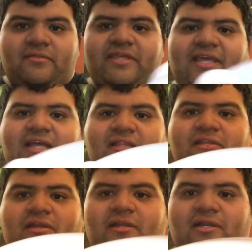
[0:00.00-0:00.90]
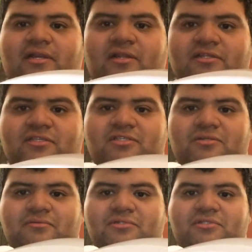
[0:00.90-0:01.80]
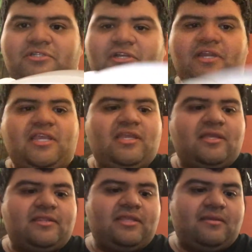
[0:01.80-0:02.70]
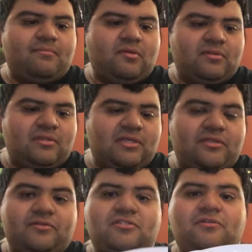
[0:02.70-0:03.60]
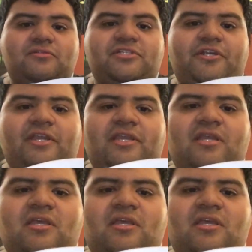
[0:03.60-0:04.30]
L and R are so dirty. I think both the other are so dirty.